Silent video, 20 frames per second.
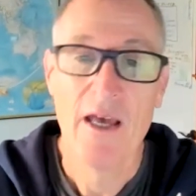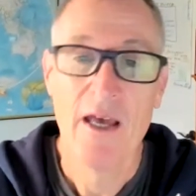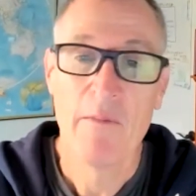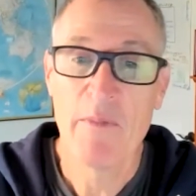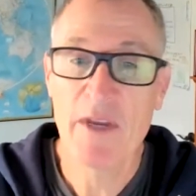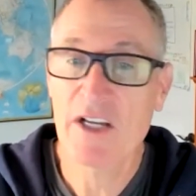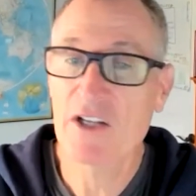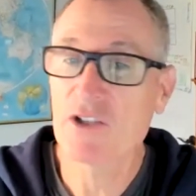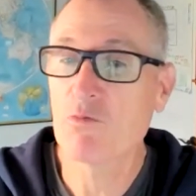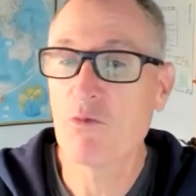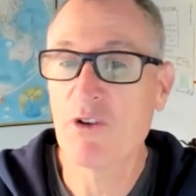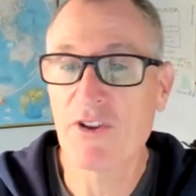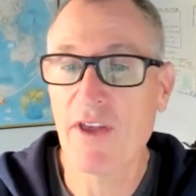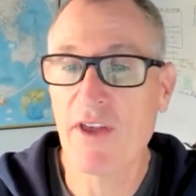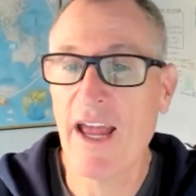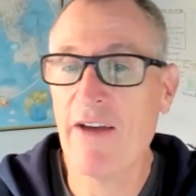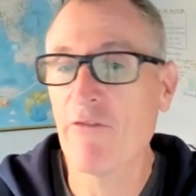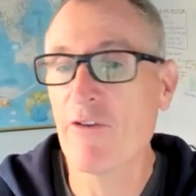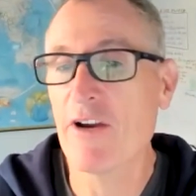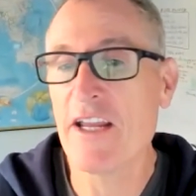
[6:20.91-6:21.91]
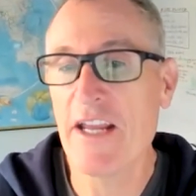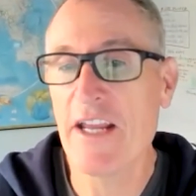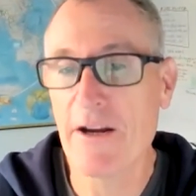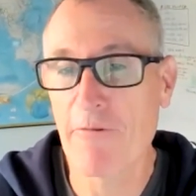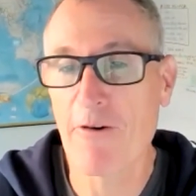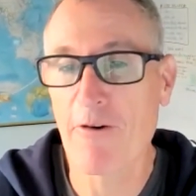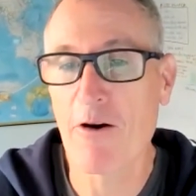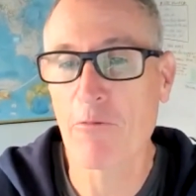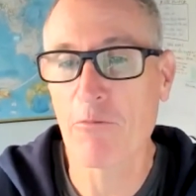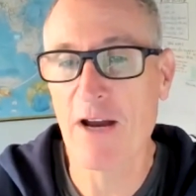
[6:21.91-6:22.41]
Because with every
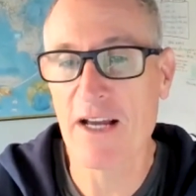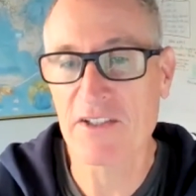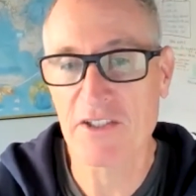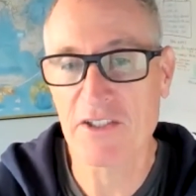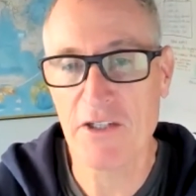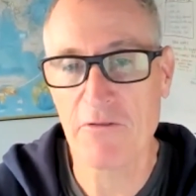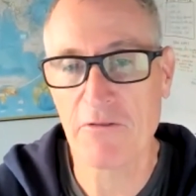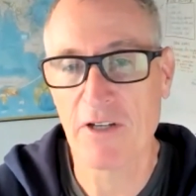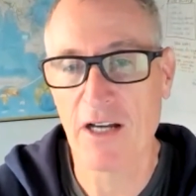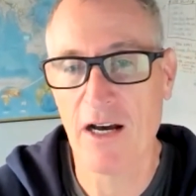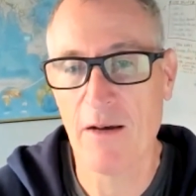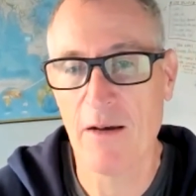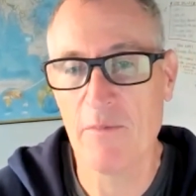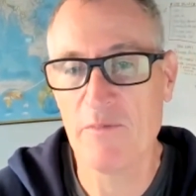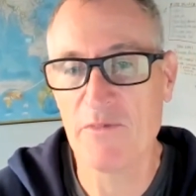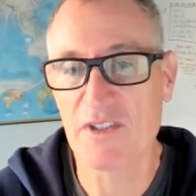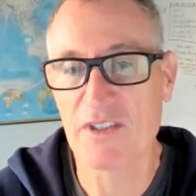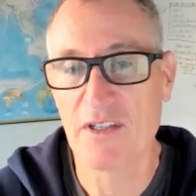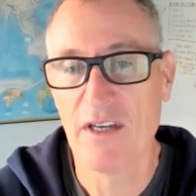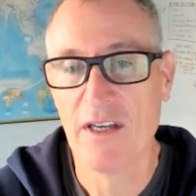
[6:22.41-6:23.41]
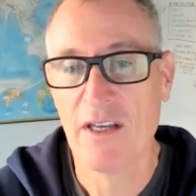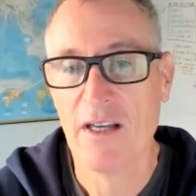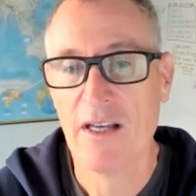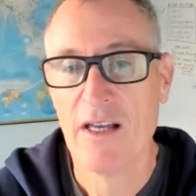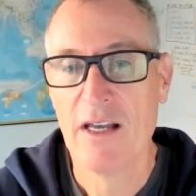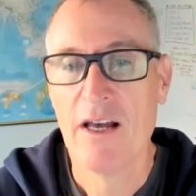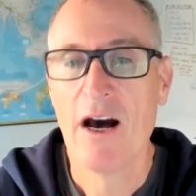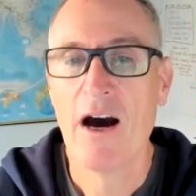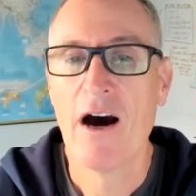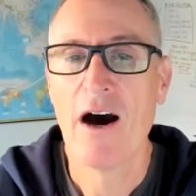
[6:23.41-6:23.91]
hero rescue comes
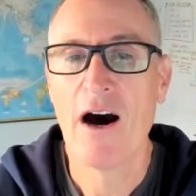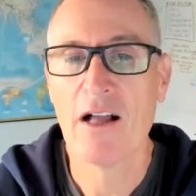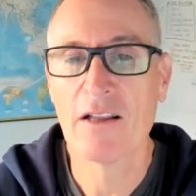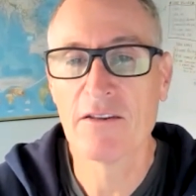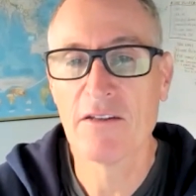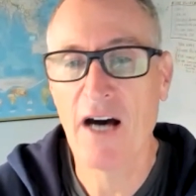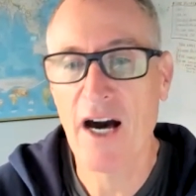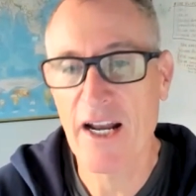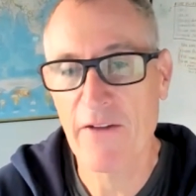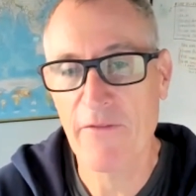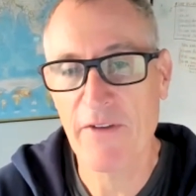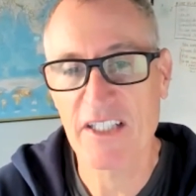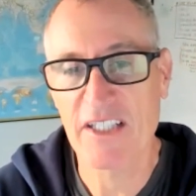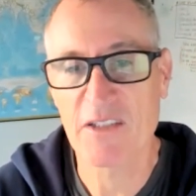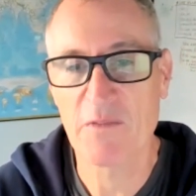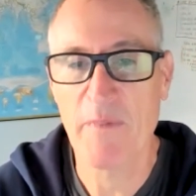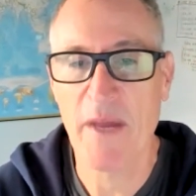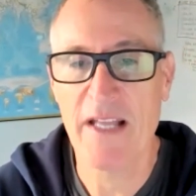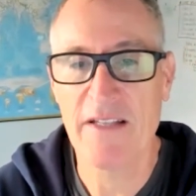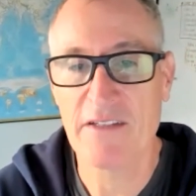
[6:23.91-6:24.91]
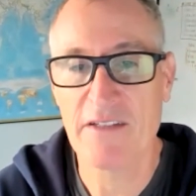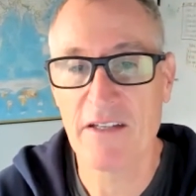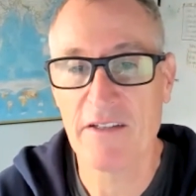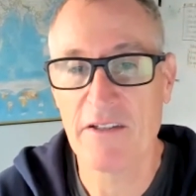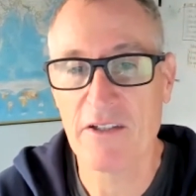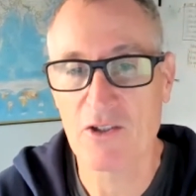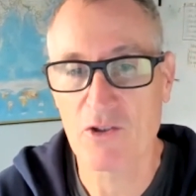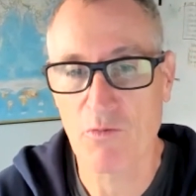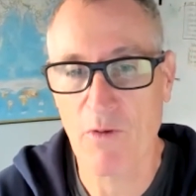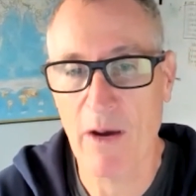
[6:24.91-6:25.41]
a lot of expense and
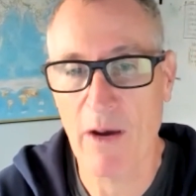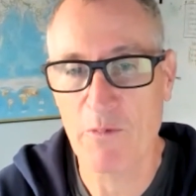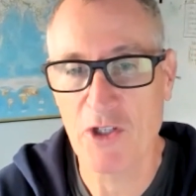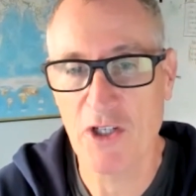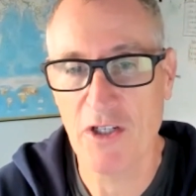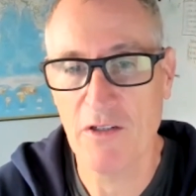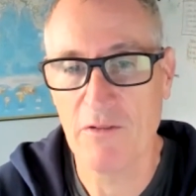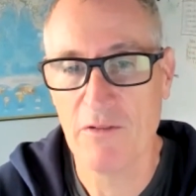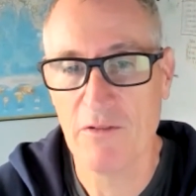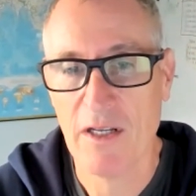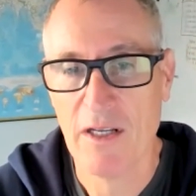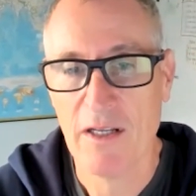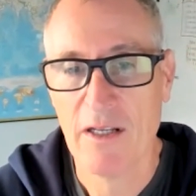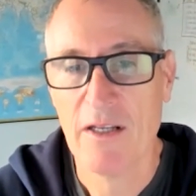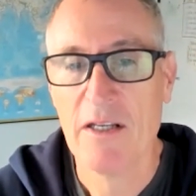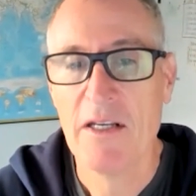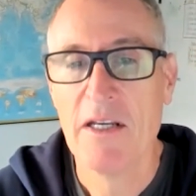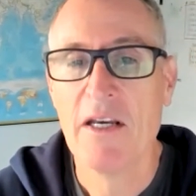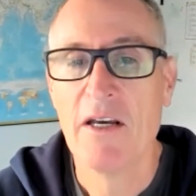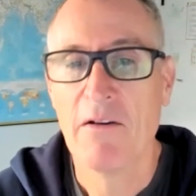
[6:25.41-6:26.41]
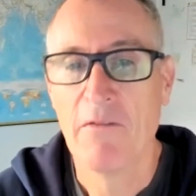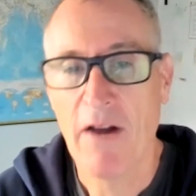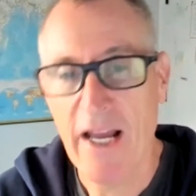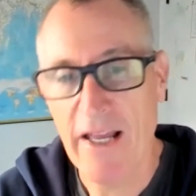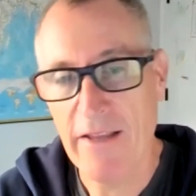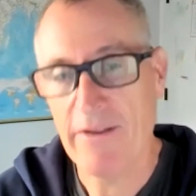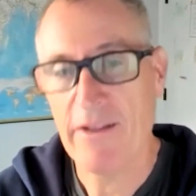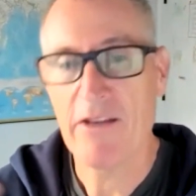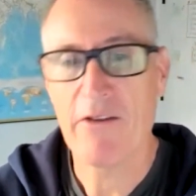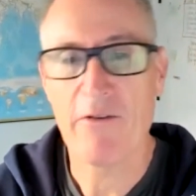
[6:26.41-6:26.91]
disruption,
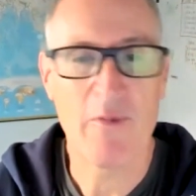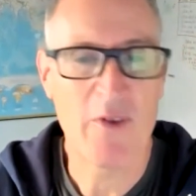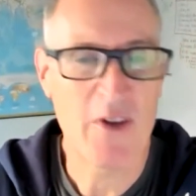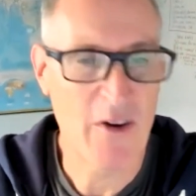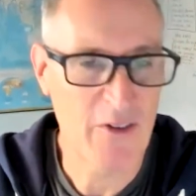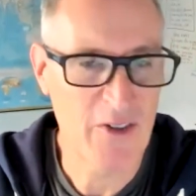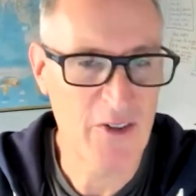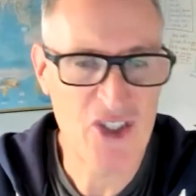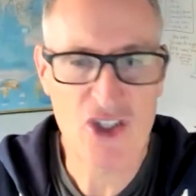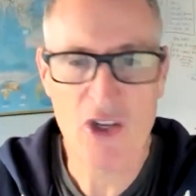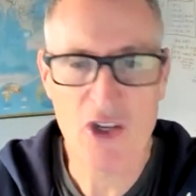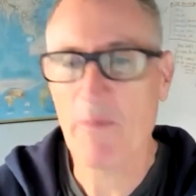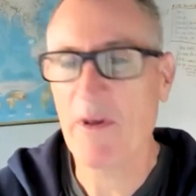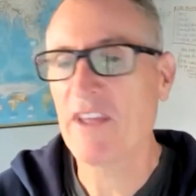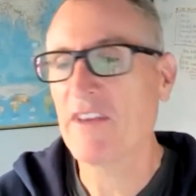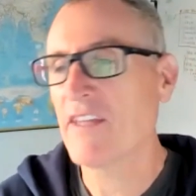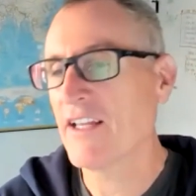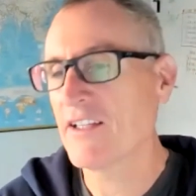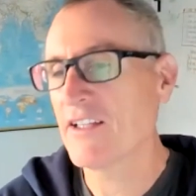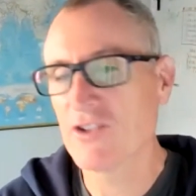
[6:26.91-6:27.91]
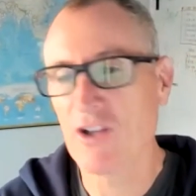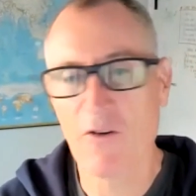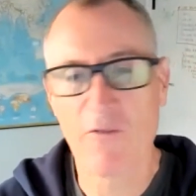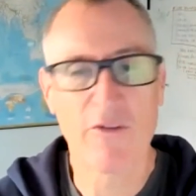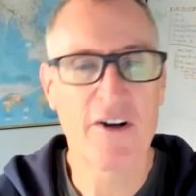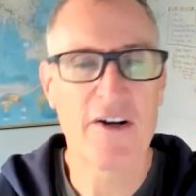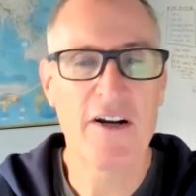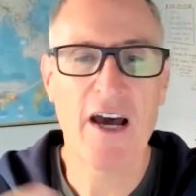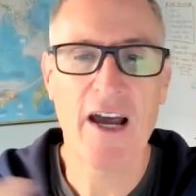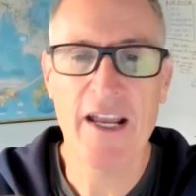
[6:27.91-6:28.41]
right? You're shipping things
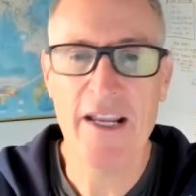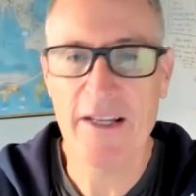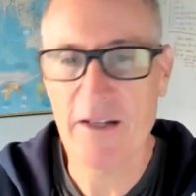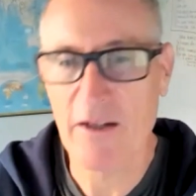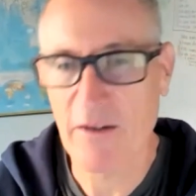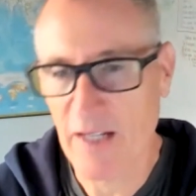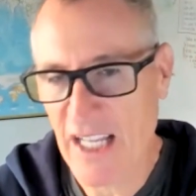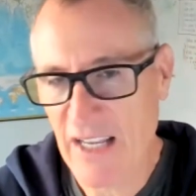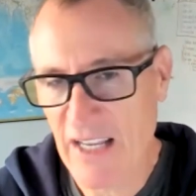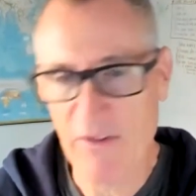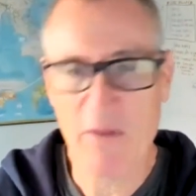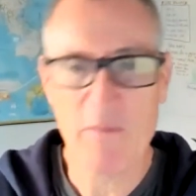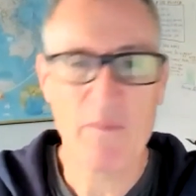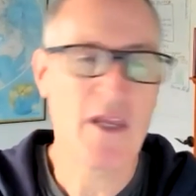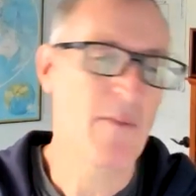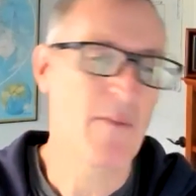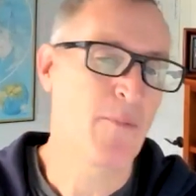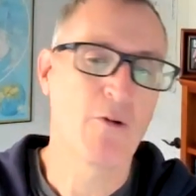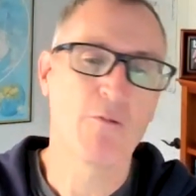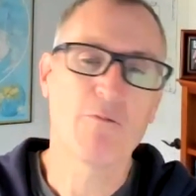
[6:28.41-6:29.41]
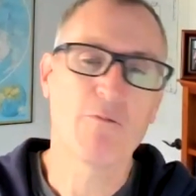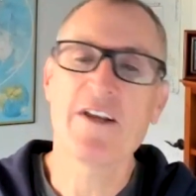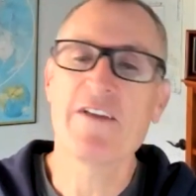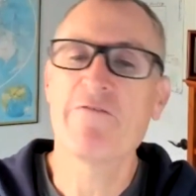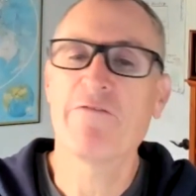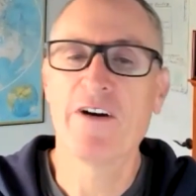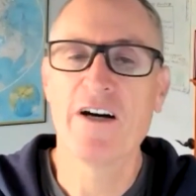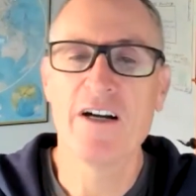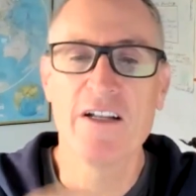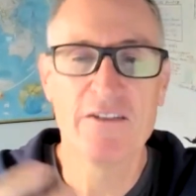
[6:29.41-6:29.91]
overnight, you're giving people
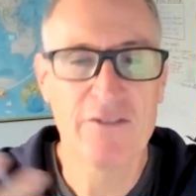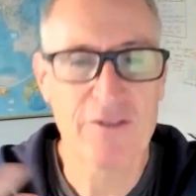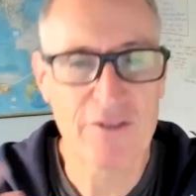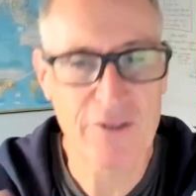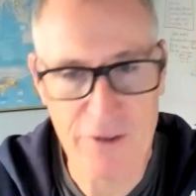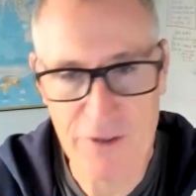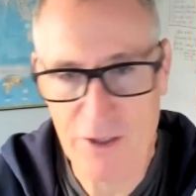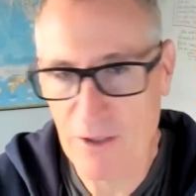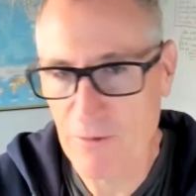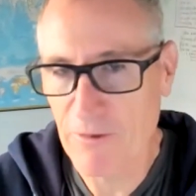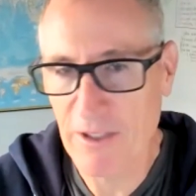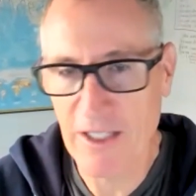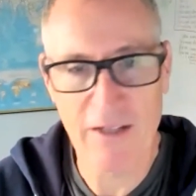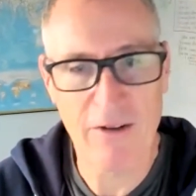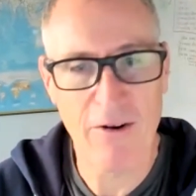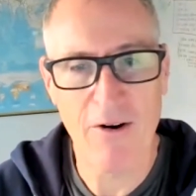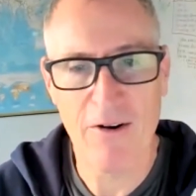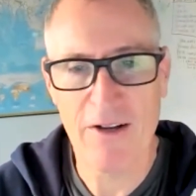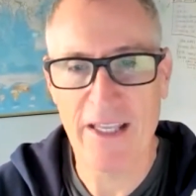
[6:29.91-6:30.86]
refunds, you're doing,